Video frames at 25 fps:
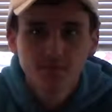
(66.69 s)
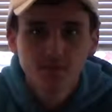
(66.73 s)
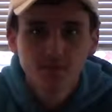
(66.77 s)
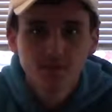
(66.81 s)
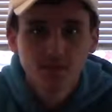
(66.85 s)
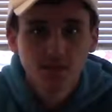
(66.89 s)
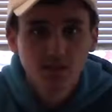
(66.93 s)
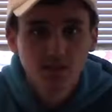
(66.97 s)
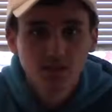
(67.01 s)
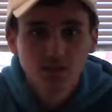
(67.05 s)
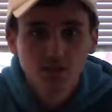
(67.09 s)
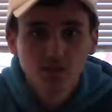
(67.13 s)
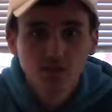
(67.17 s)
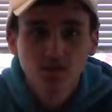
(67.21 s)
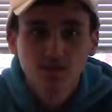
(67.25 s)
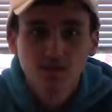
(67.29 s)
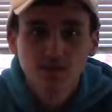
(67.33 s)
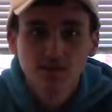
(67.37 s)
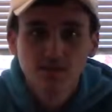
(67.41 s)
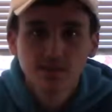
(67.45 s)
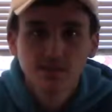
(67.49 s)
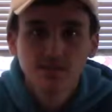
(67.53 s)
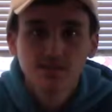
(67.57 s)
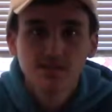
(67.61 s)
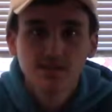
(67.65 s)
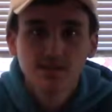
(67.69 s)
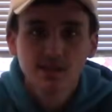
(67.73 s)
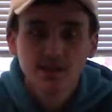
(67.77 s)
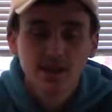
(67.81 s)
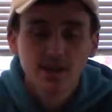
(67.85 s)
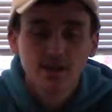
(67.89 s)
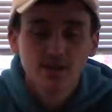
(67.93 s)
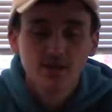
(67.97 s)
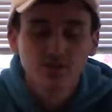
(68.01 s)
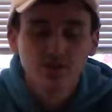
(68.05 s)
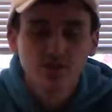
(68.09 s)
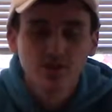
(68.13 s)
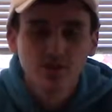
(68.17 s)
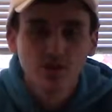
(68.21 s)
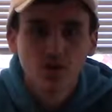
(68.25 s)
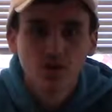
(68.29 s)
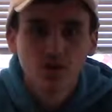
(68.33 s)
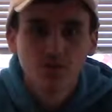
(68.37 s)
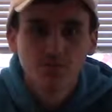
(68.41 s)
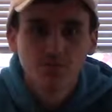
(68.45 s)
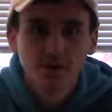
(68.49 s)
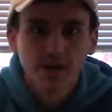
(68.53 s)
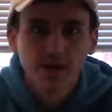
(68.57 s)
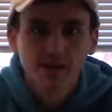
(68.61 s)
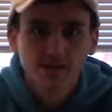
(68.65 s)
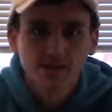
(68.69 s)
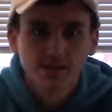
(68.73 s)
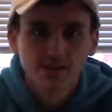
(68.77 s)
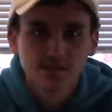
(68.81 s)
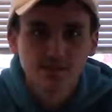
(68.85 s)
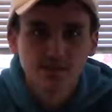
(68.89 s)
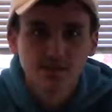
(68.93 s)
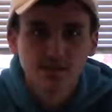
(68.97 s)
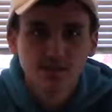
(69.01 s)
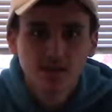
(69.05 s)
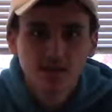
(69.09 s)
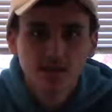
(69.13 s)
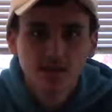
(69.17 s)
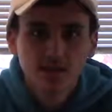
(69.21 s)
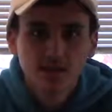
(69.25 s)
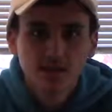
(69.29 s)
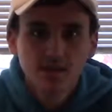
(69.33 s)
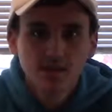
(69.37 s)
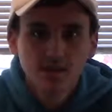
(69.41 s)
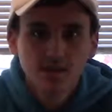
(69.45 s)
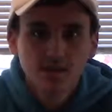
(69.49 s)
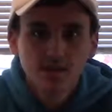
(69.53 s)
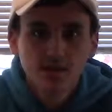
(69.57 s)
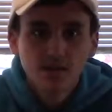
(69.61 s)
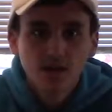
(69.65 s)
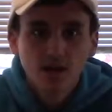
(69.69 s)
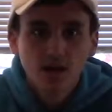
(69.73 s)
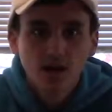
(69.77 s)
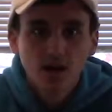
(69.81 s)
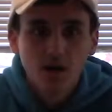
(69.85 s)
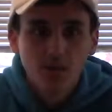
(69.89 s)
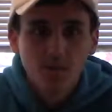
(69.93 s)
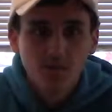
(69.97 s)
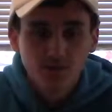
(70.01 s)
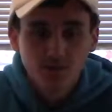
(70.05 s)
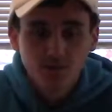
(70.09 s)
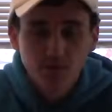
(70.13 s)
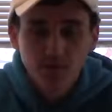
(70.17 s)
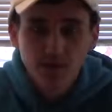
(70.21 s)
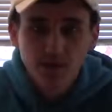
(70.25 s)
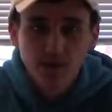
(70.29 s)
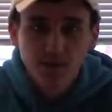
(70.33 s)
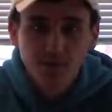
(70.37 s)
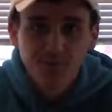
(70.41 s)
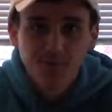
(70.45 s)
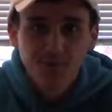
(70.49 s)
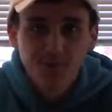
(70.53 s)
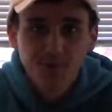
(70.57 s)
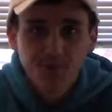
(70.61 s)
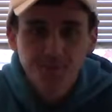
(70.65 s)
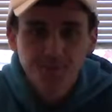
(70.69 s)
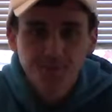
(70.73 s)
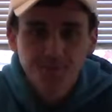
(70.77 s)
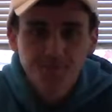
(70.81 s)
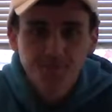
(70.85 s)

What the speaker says: Since it's a character you know best, it's really helpful.